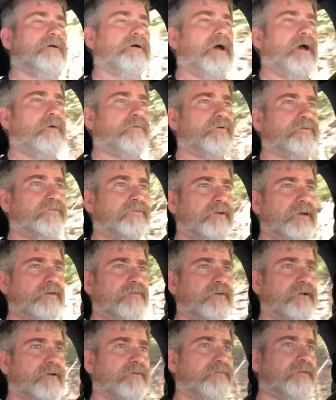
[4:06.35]
I was
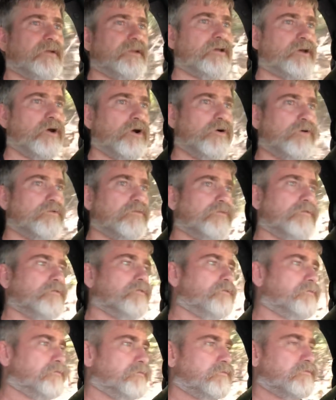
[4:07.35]
given a video
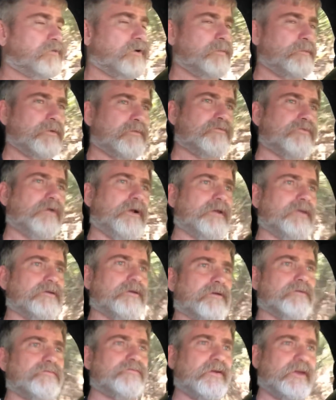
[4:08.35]
from a friend
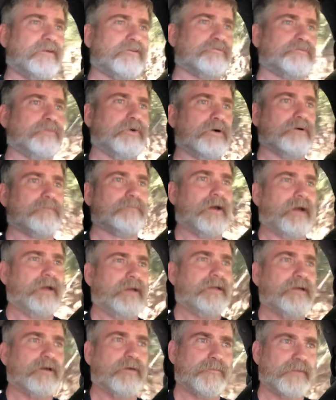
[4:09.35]
on Facebook by
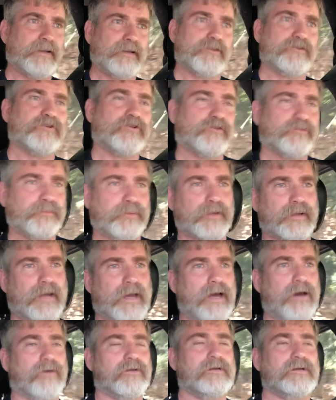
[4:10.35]
him that he just put
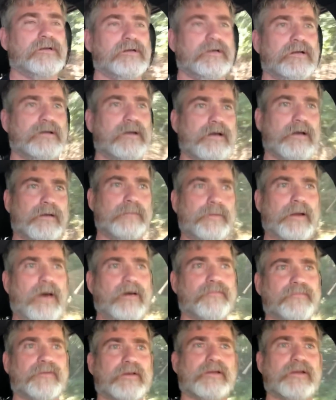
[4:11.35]
out
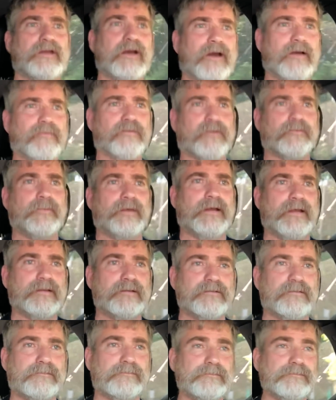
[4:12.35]
about the
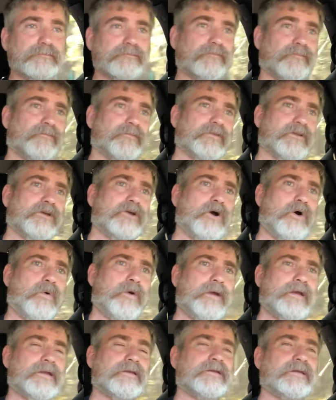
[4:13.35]
government
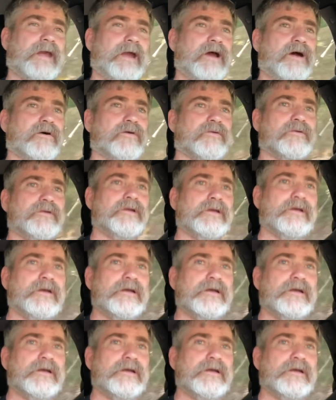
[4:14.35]
going down.